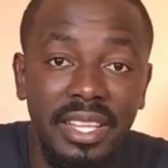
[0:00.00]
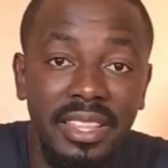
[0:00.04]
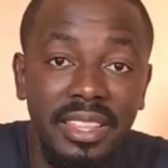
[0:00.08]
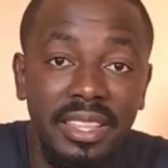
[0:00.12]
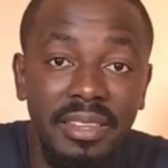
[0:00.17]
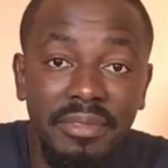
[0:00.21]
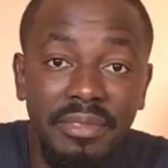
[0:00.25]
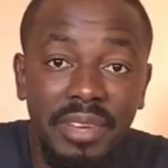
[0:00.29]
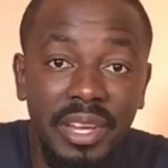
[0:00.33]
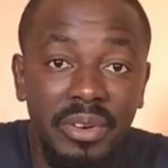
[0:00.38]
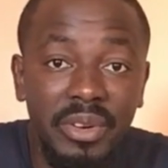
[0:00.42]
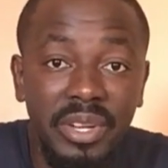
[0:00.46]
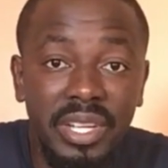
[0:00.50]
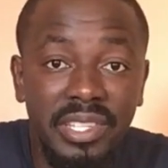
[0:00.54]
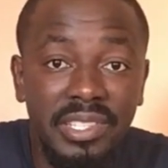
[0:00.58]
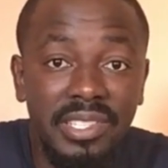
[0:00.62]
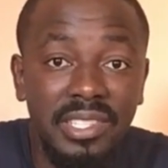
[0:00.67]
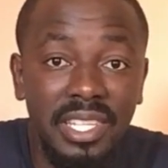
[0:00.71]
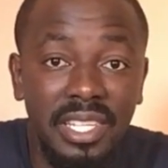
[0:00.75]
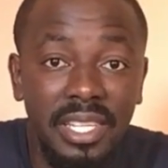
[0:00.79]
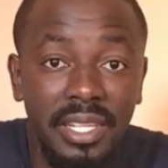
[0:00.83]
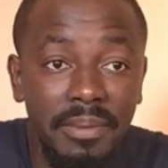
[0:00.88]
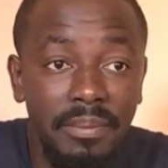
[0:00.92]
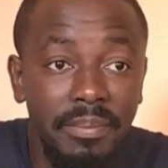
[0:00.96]
the
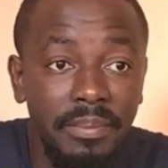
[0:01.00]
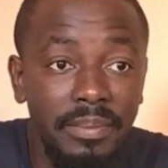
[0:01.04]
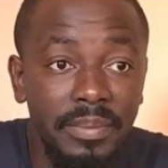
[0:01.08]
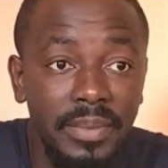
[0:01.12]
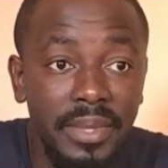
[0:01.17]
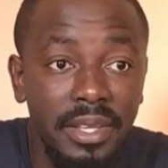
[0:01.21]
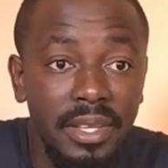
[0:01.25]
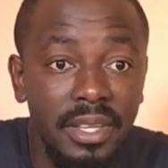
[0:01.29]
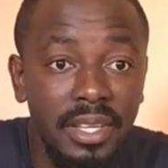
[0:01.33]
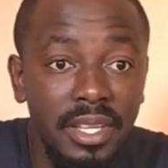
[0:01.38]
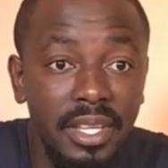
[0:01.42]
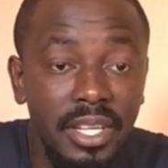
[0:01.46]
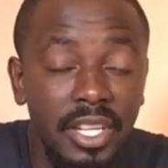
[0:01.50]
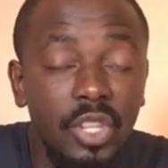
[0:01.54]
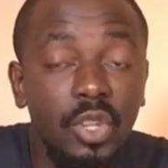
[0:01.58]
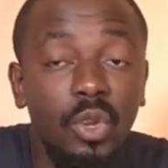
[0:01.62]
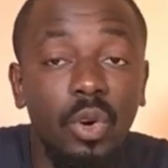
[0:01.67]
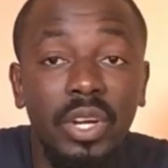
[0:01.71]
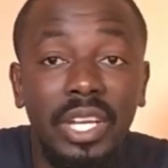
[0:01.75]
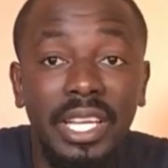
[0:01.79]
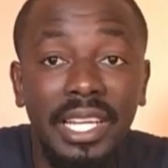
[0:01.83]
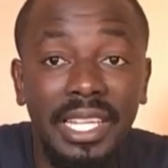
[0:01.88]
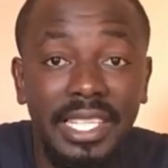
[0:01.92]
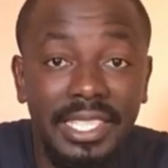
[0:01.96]
various um,
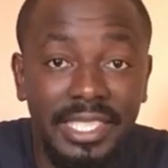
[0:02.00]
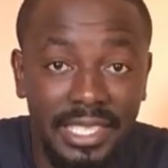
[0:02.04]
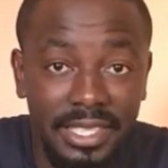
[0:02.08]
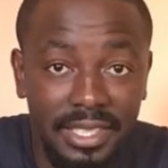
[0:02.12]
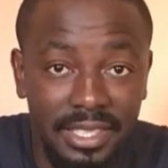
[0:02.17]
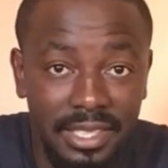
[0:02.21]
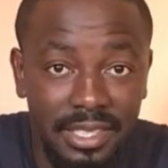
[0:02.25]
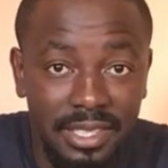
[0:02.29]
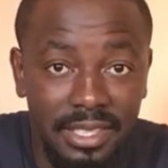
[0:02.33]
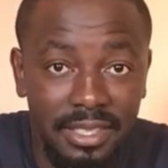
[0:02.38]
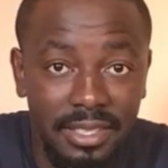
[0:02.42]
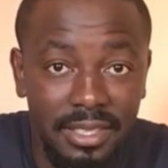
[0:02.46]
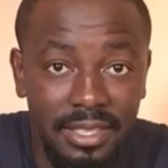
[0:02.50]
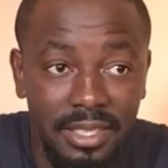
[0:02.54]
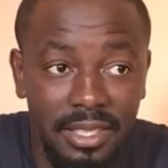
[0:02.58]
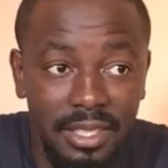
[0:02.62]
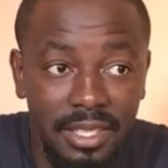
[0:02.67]
inoculations.